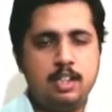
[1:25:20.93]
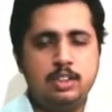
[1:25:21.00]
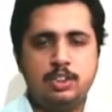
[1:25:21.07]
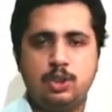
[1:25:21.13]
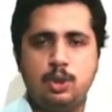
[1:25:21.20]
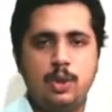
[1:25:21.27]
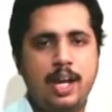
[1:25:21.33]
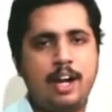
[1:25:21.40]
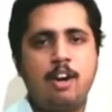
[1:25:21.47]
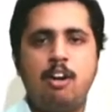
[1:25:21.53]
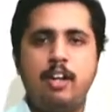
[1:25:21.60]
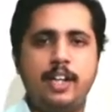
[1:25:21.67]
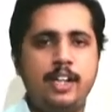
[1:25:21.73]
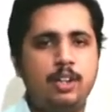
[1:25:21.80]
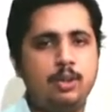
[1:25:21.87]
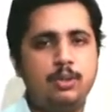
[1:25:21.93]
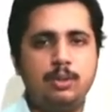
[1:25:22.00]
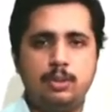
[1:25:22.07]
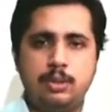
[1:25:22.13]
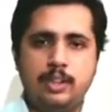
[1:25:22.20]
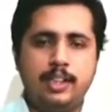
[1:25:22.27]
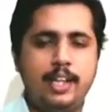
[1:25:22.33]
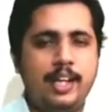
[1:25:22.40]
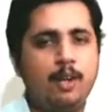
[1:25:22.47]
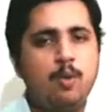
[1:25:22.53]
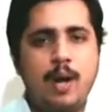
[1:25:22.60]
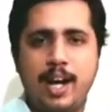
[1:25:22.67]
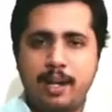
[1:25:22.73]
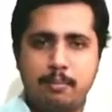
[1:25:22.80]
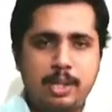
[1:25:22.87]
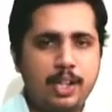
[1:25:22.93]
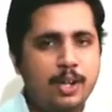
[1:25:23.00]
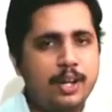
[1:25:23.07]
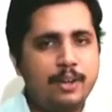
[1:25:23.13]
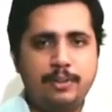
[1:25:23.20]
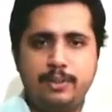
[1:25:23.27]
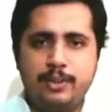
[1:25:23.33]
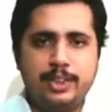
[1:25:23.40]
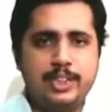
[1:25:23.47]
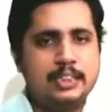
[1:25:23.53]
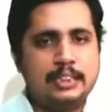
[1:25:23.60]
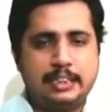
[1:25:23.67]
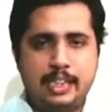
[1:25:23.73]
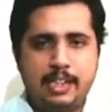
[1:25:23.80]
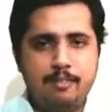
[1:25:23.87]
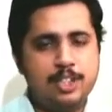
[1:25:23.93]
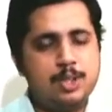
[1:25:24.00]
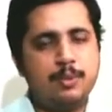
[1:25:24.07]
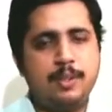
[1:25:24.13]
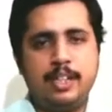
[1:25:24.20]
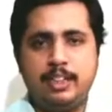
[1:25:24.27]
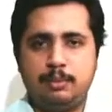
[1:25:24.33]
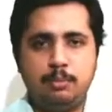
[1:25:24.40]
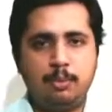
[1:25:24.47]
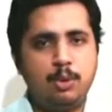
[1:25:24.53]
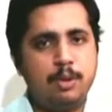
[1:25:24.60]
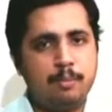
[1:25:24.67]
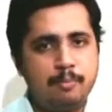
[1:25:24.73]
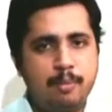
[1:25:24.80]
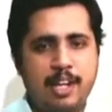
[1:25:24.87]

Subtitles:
So according to the requirement, you have to just see which one is more